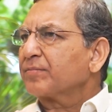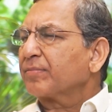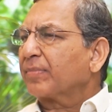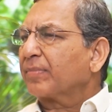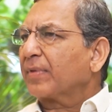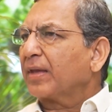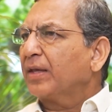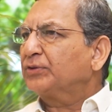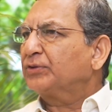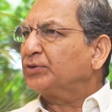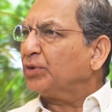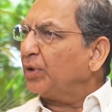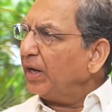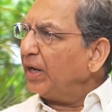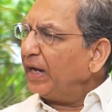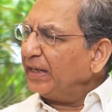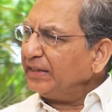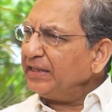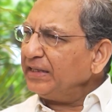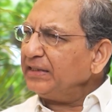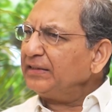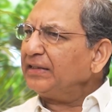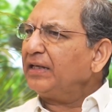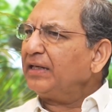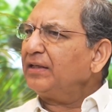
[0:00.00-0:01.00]
So I
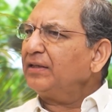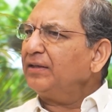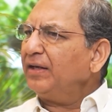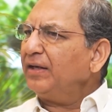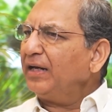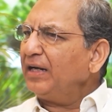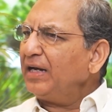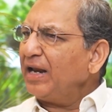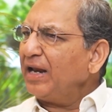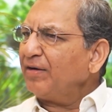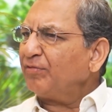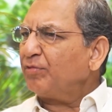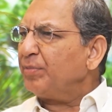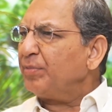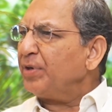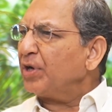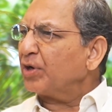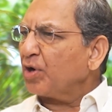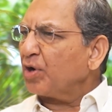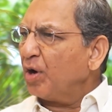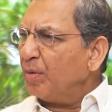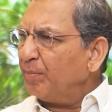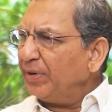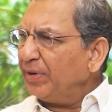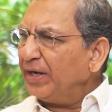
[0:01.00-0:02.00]
think that it'll have to be a
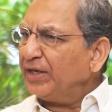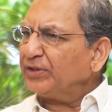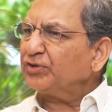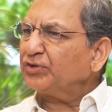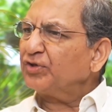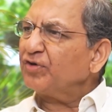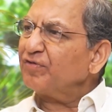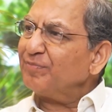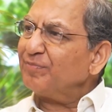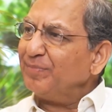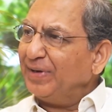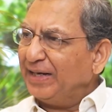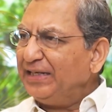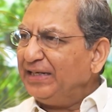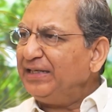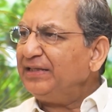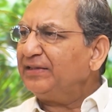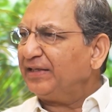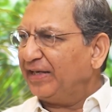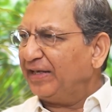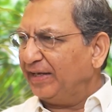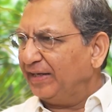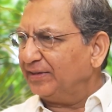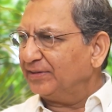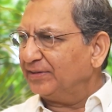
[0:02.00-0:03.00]
combination of many
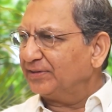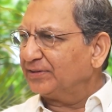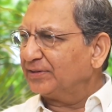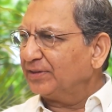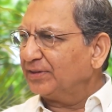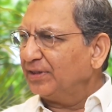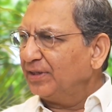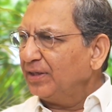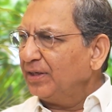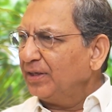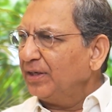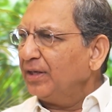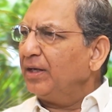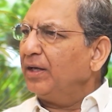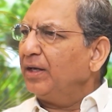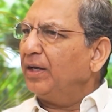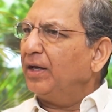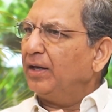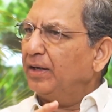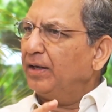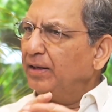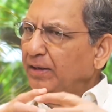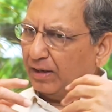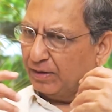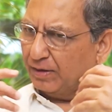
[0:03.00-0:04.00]
things.
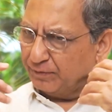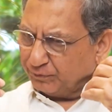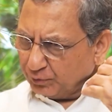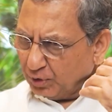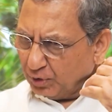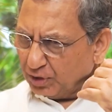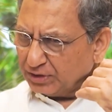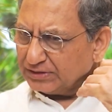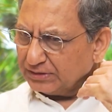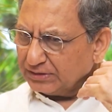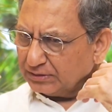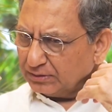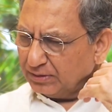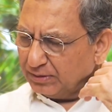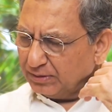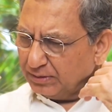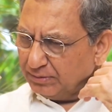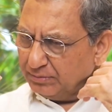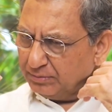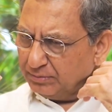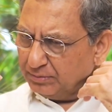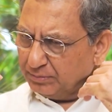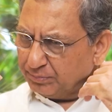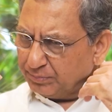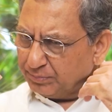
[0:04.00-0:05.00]
Of course,
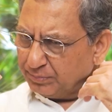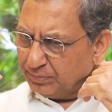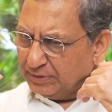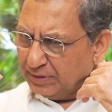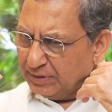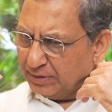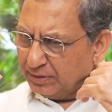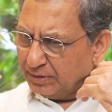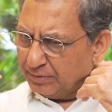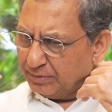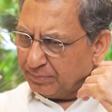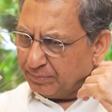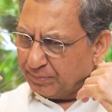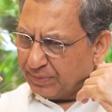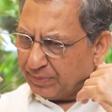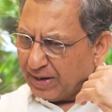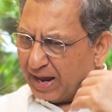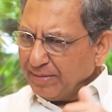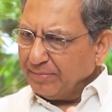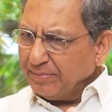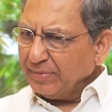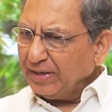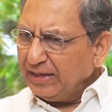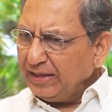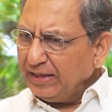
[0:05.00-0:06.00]
the
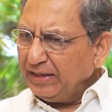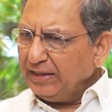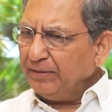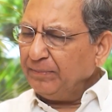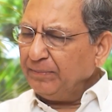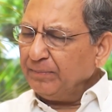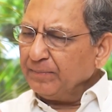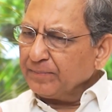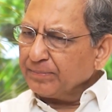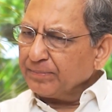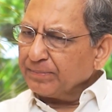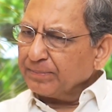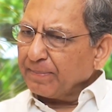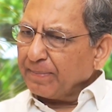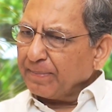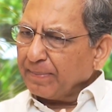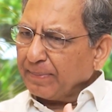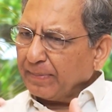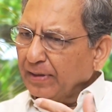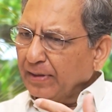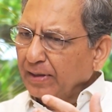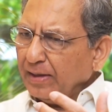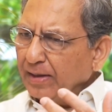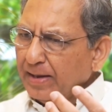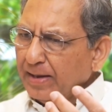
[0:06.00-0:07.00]
primary
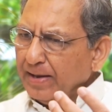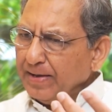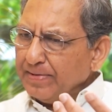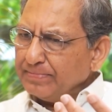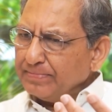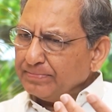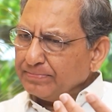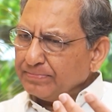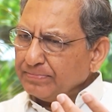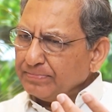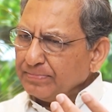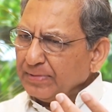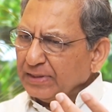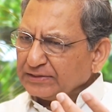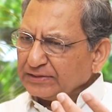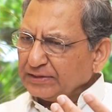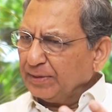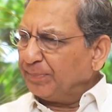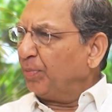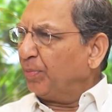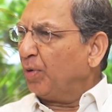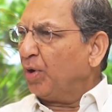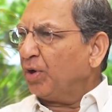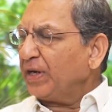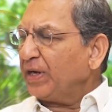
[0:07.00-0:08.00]

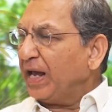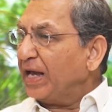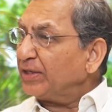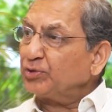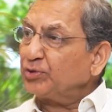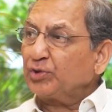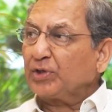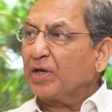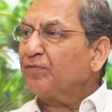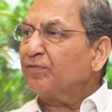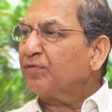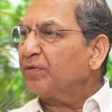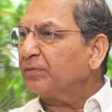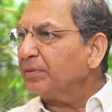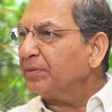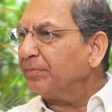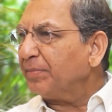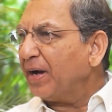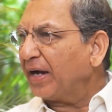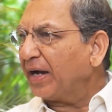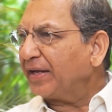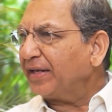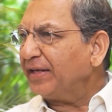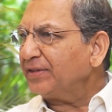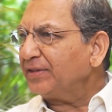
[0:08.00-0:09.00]
support has to come from the
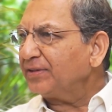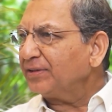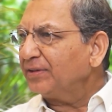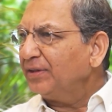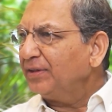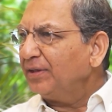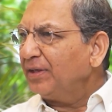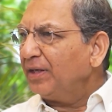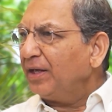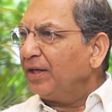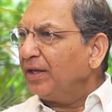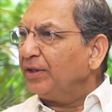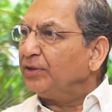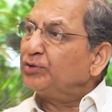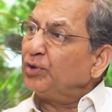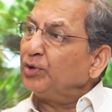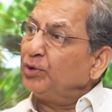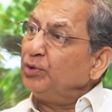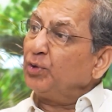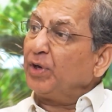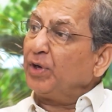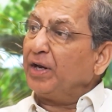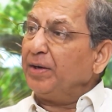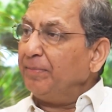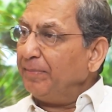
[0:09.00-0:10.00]
market. So you
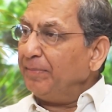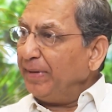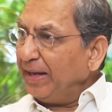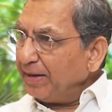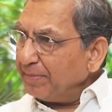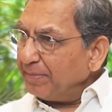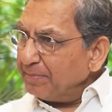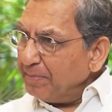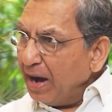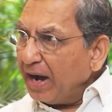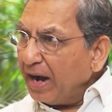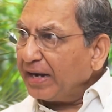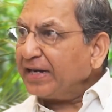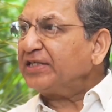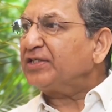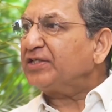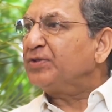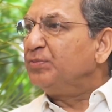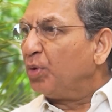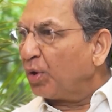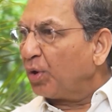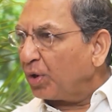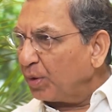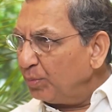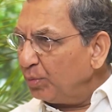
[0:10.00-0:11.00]
can make markets
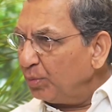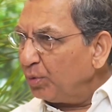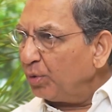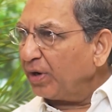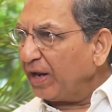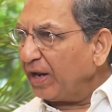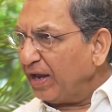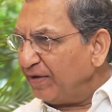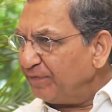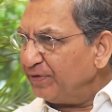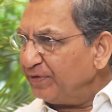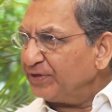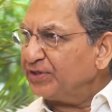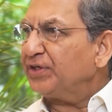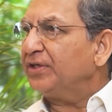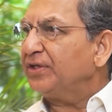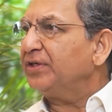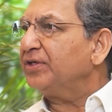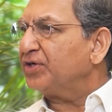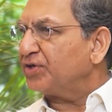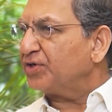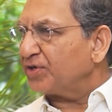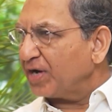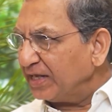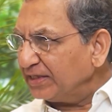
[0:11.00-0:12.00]
more and more efficient,
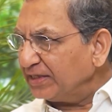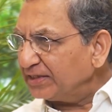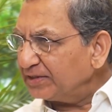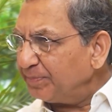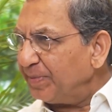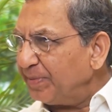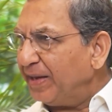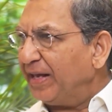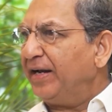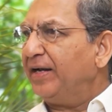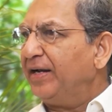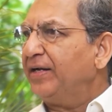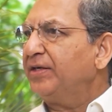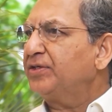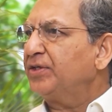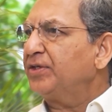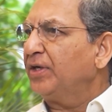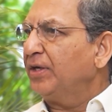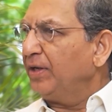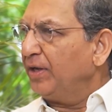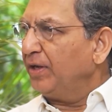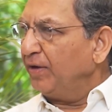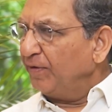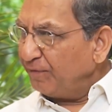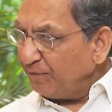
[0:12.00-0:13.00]
transparent,
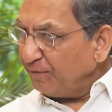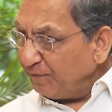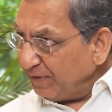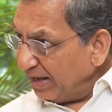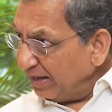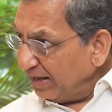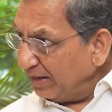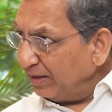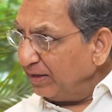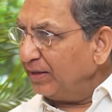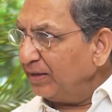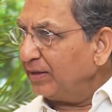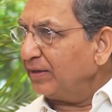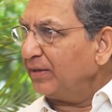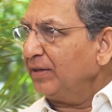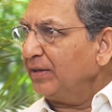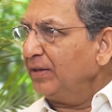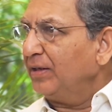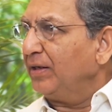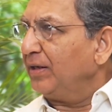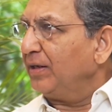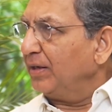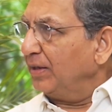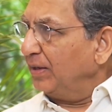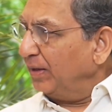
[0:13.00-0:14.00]
fairer,
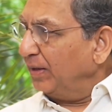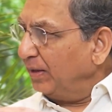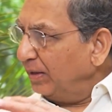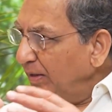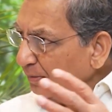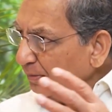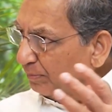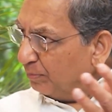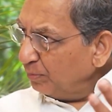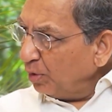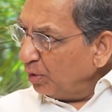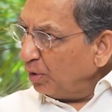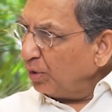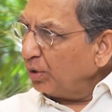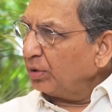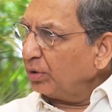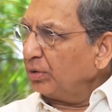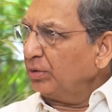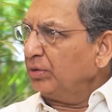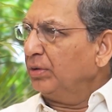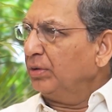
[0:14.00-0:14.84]
more